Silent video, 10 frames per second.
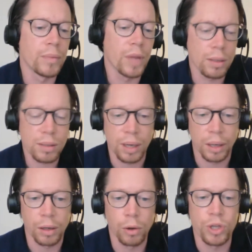
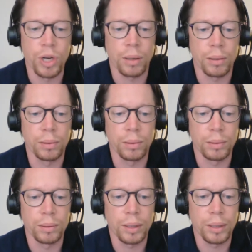
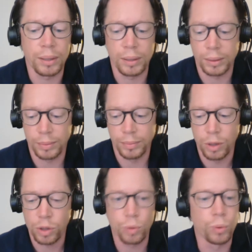psychological
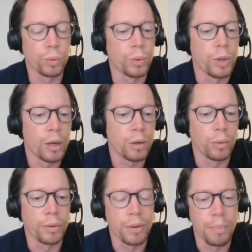school
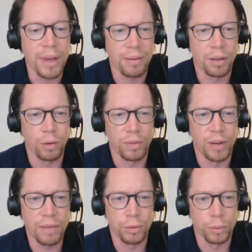called the method of
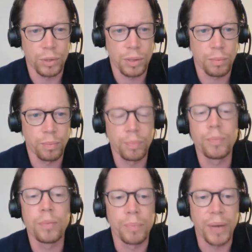levels,
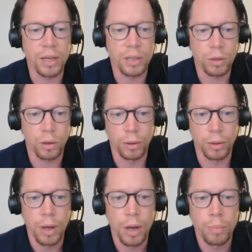based
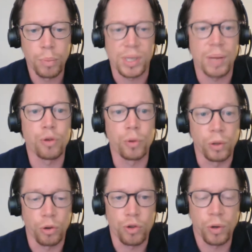on perceptual
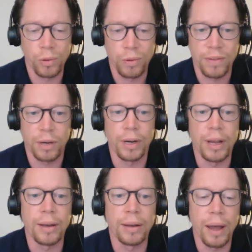control theory,
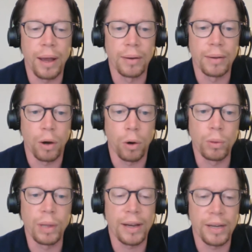and the
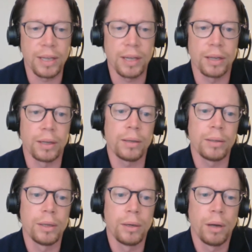whole idea,
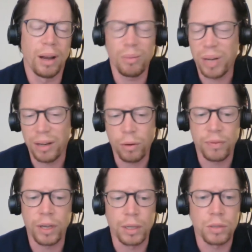but I don't
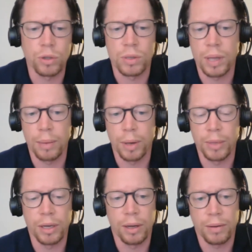think it's just them. I
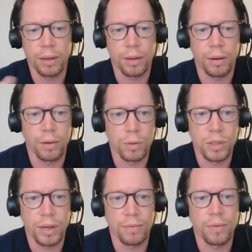mean, I think
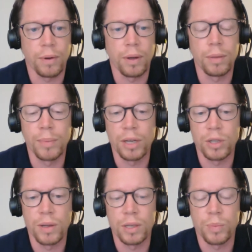others have
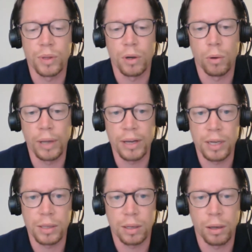mentioned this, but the whole
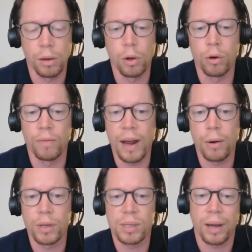idea is that a lot of
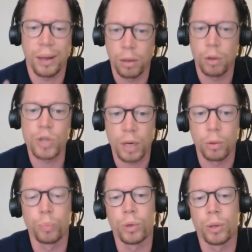our
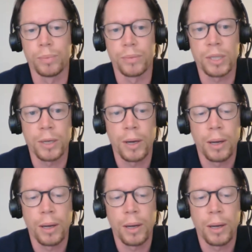psychological problems